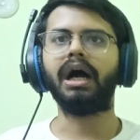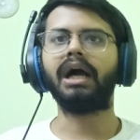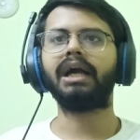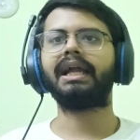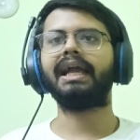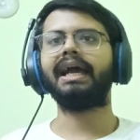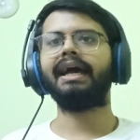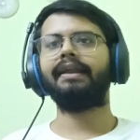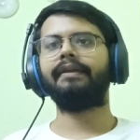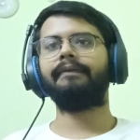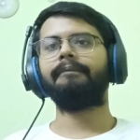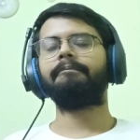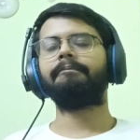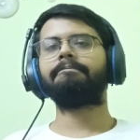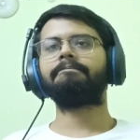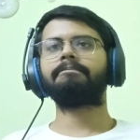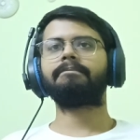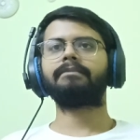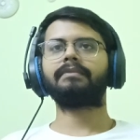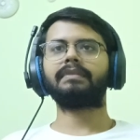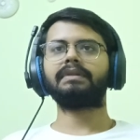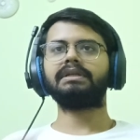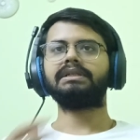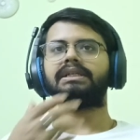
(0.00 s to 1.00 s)
again,
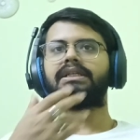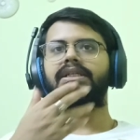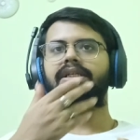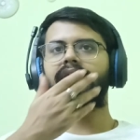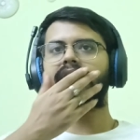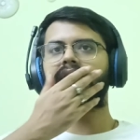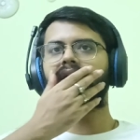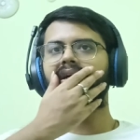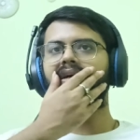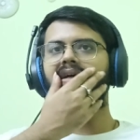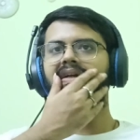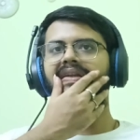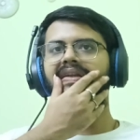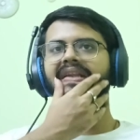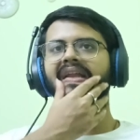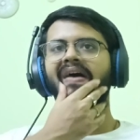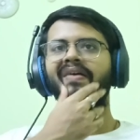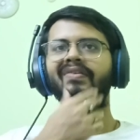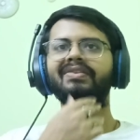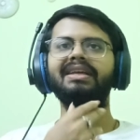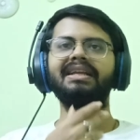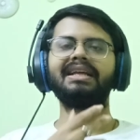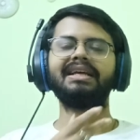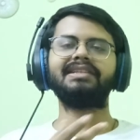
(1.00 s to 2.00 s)

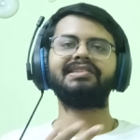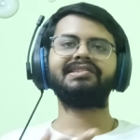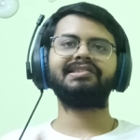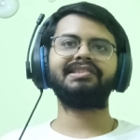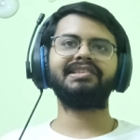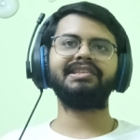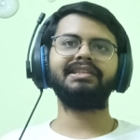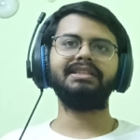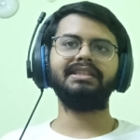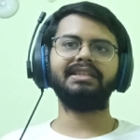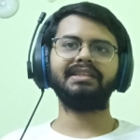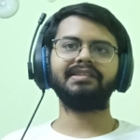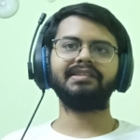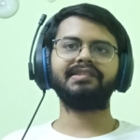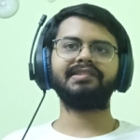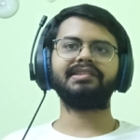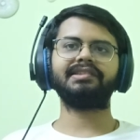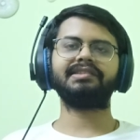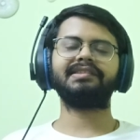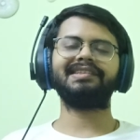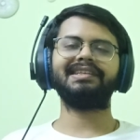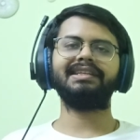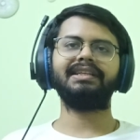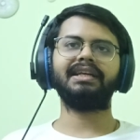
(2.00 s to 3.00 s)
now that I see this
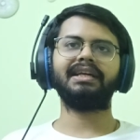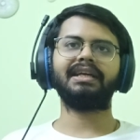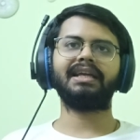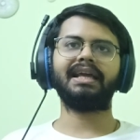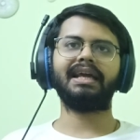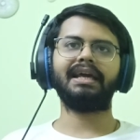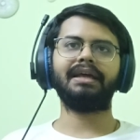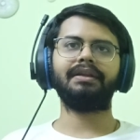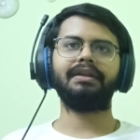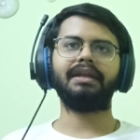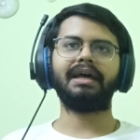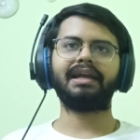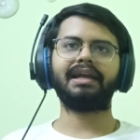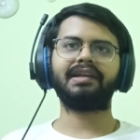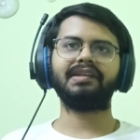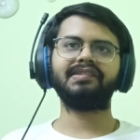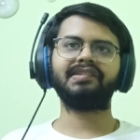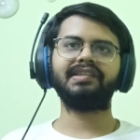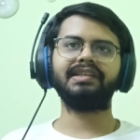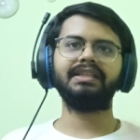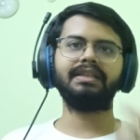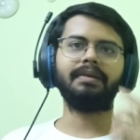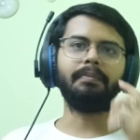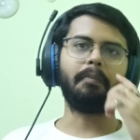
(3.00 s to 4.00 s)
scene again, I can
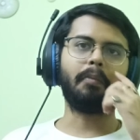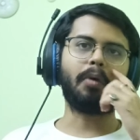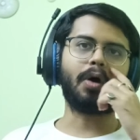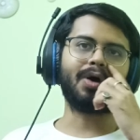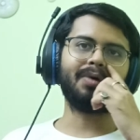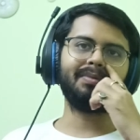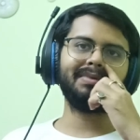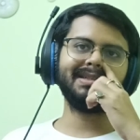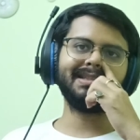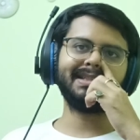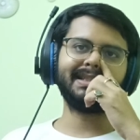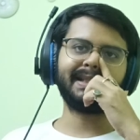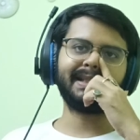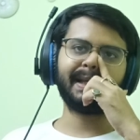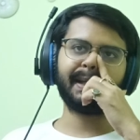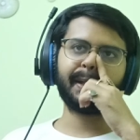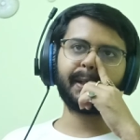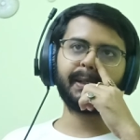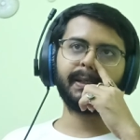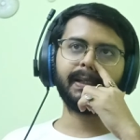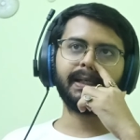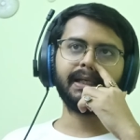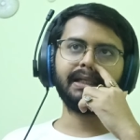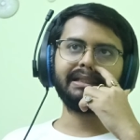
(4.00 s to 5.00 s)
see the mom is
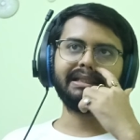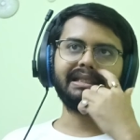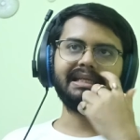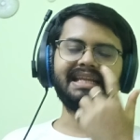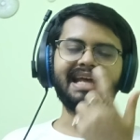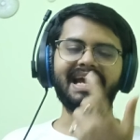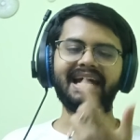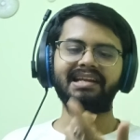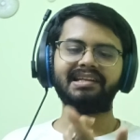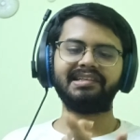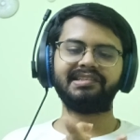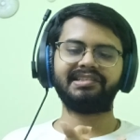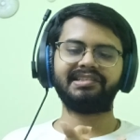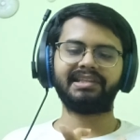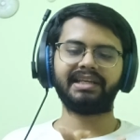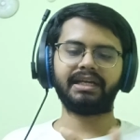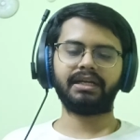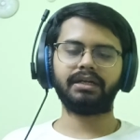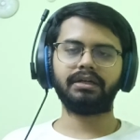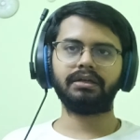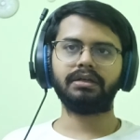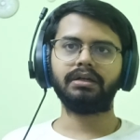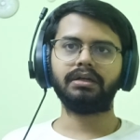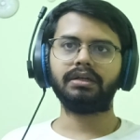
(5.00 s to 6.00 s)
there, the dad is
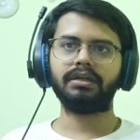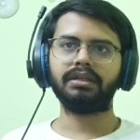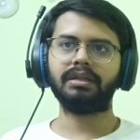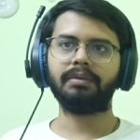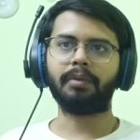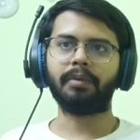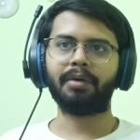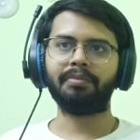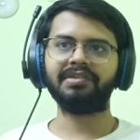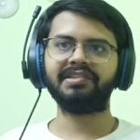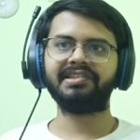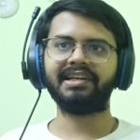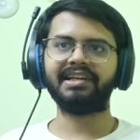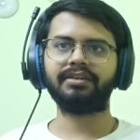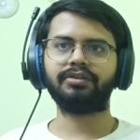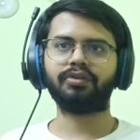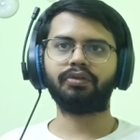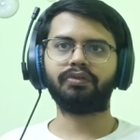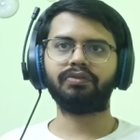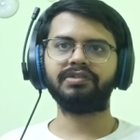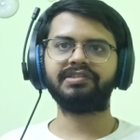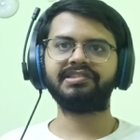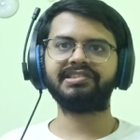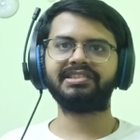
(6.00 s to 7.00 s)
there. The mom is like,
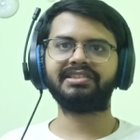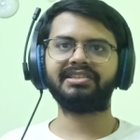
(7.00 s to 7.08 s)
don't